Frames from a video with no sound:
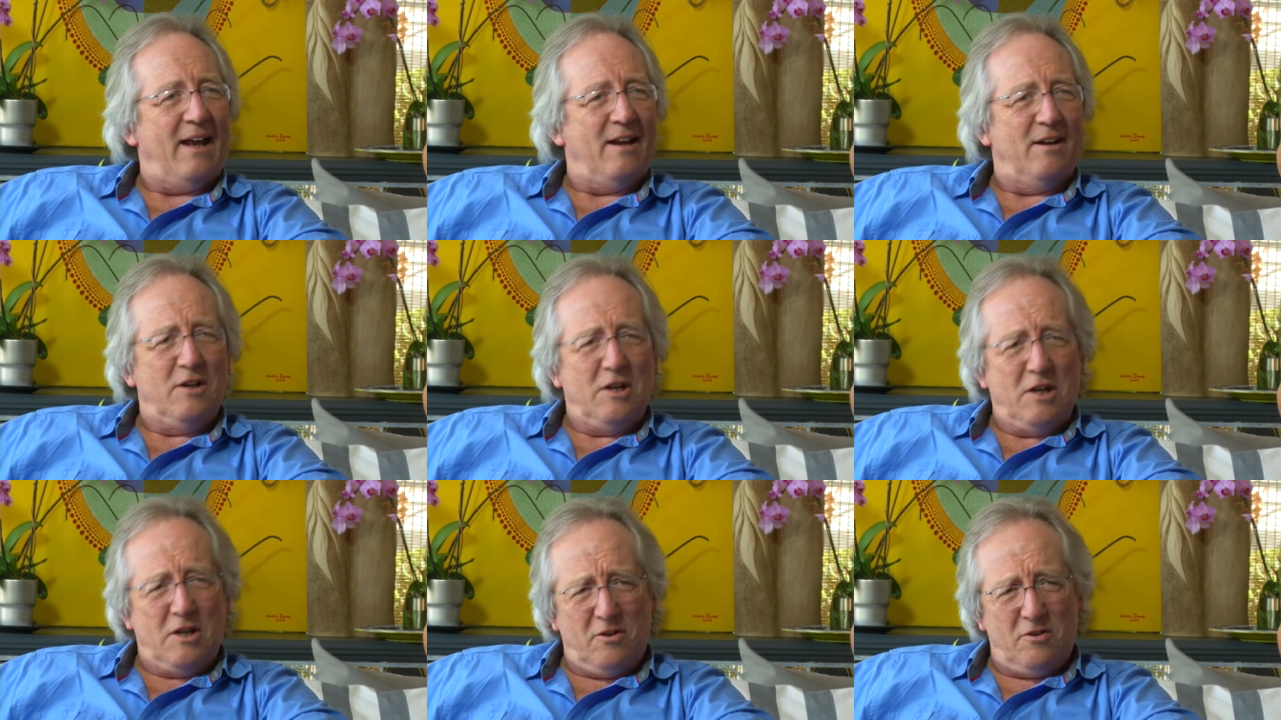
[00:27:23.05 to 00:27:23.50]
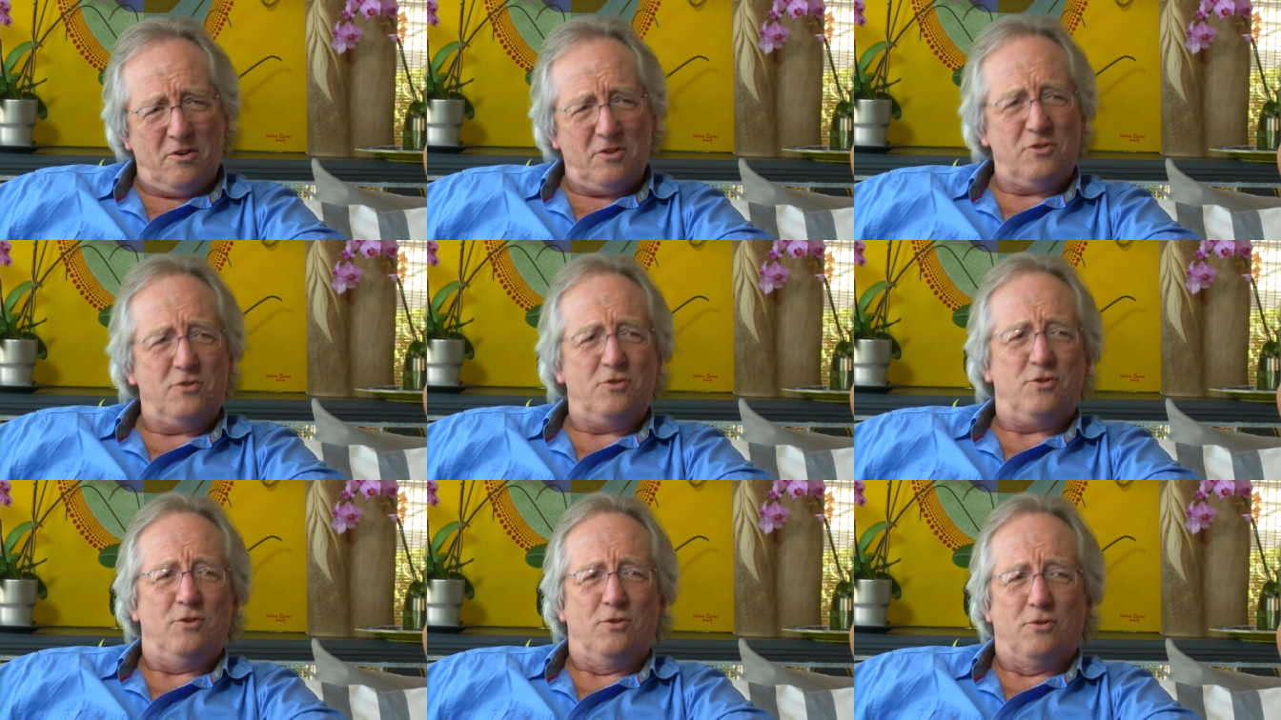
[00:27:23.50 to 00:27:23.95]
Not
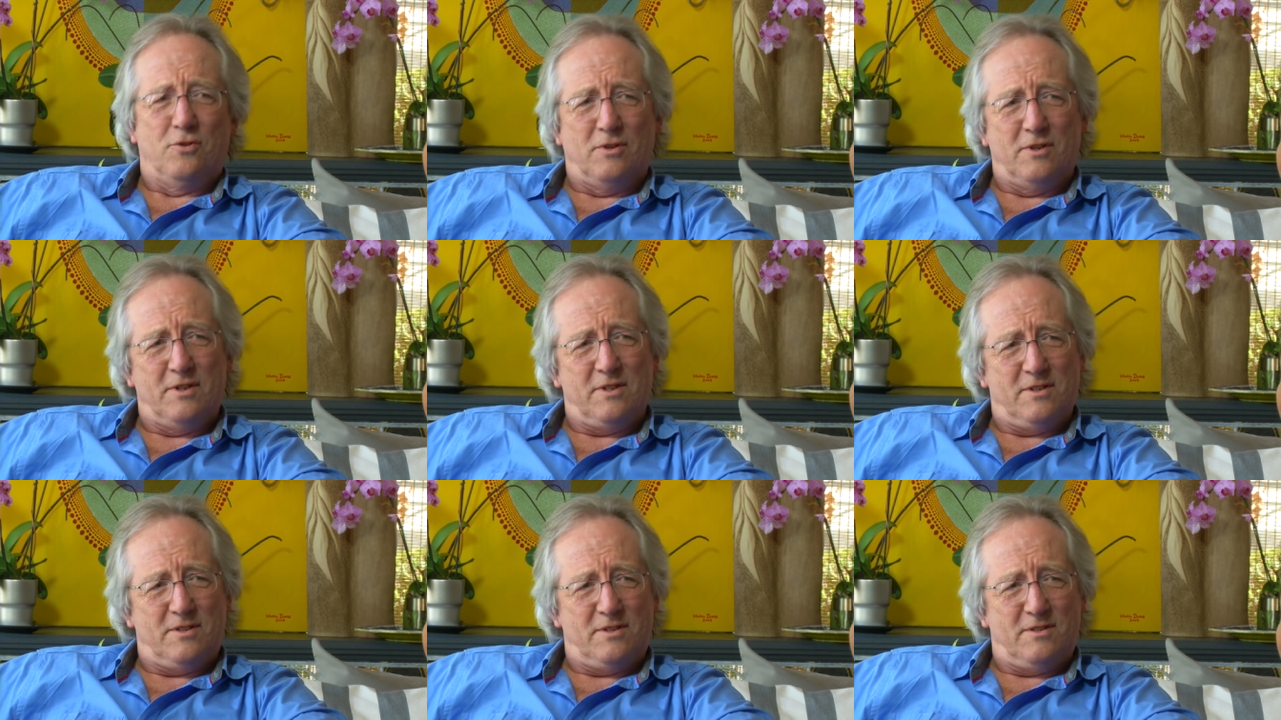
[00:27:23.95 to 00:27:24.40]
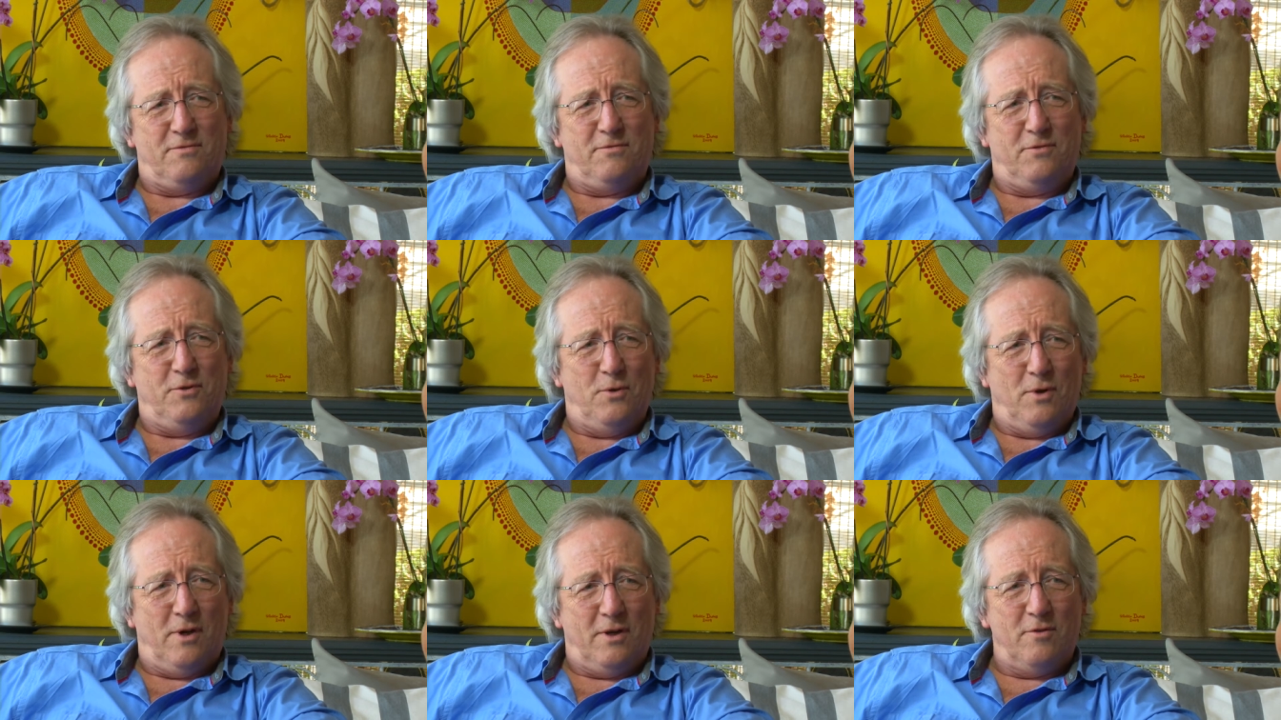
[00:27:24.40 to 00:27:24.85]
true. There's a
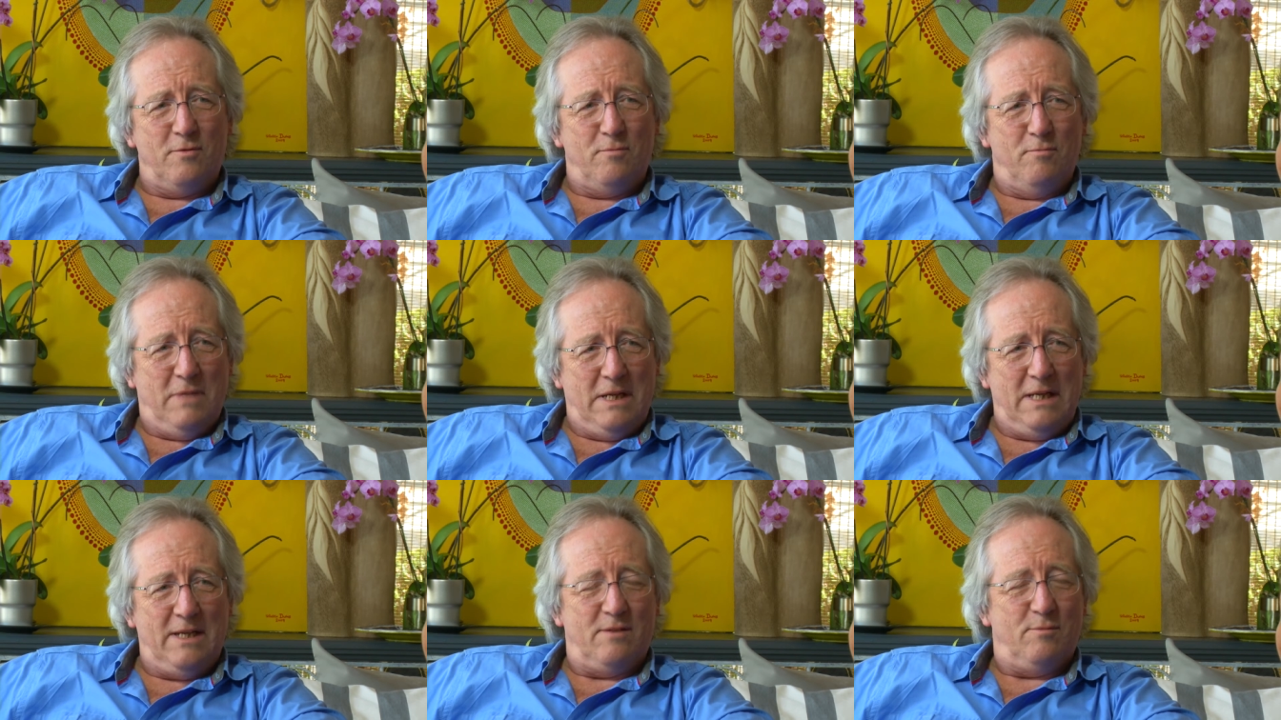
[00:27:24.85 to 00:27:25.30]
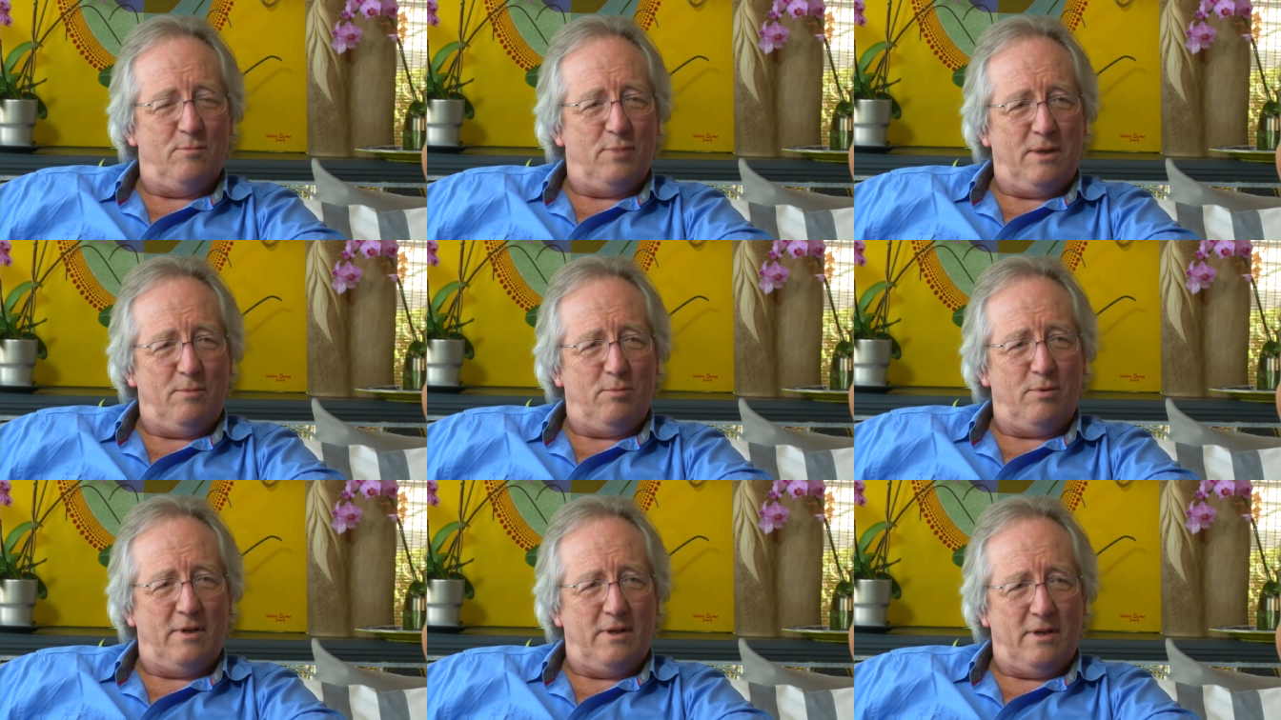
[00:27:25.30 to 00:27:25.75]
few hundred million
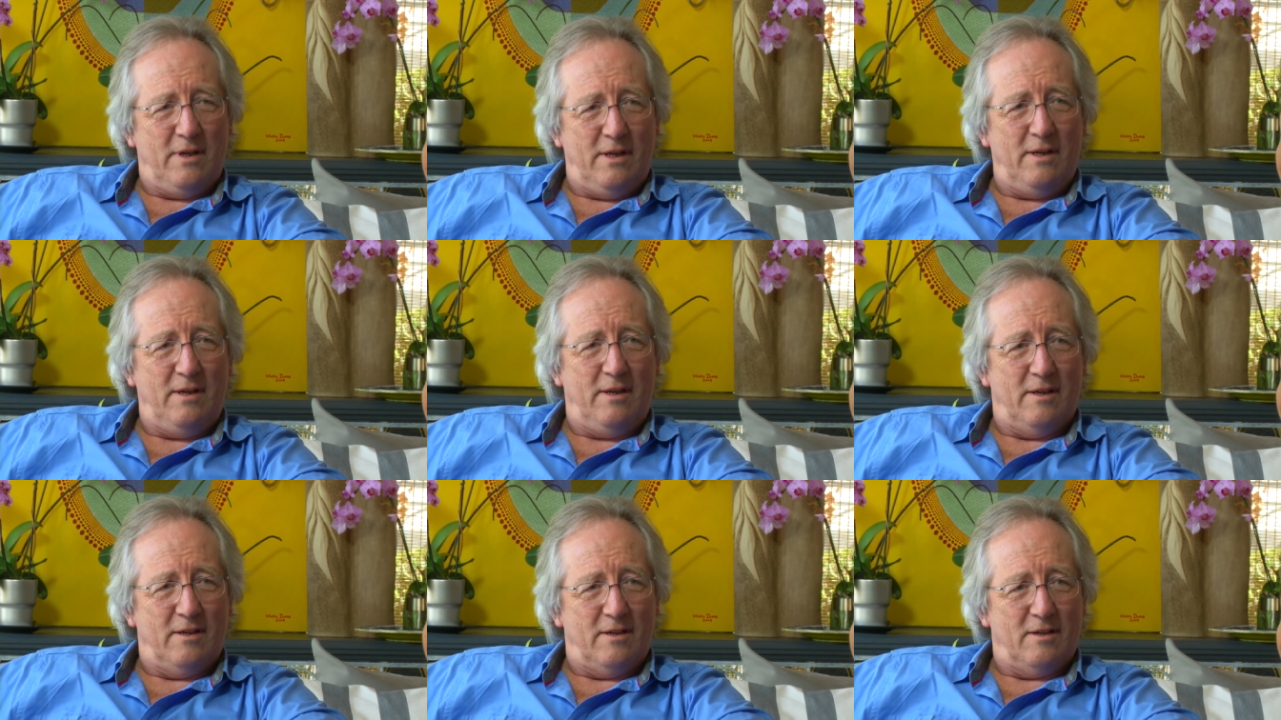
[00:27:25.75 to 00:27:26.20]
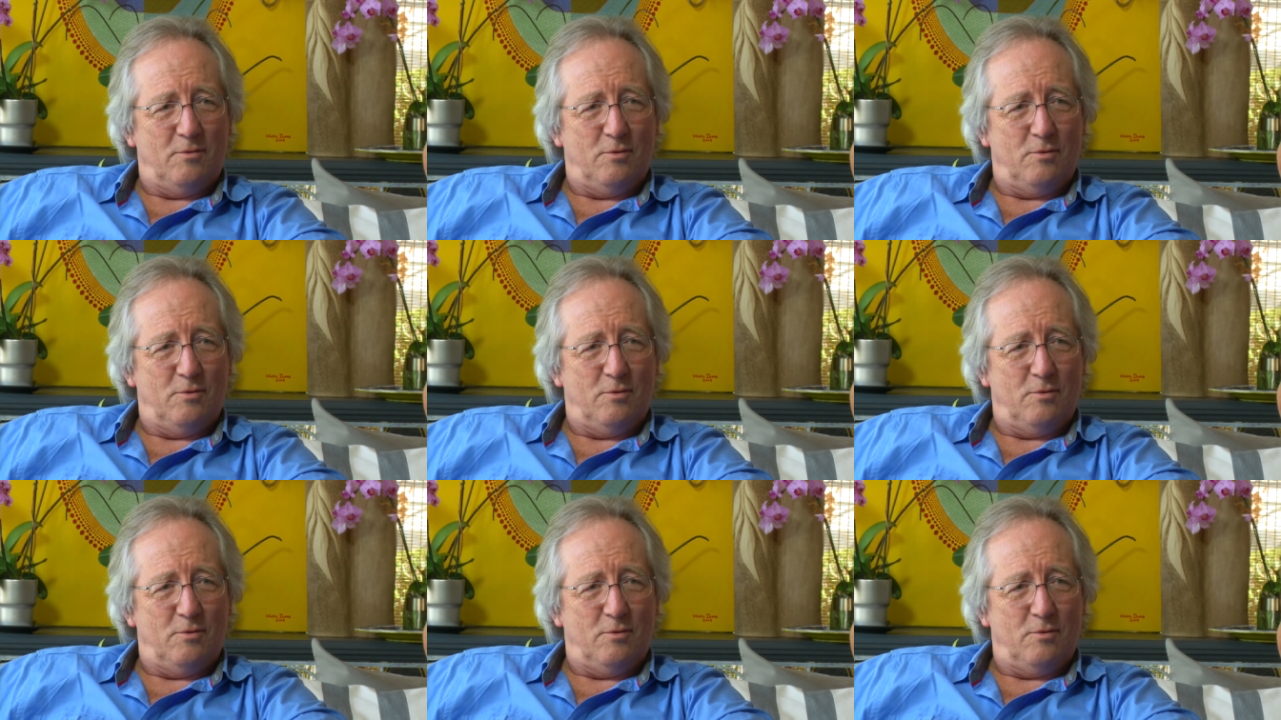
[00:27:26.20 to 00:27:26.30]
people in India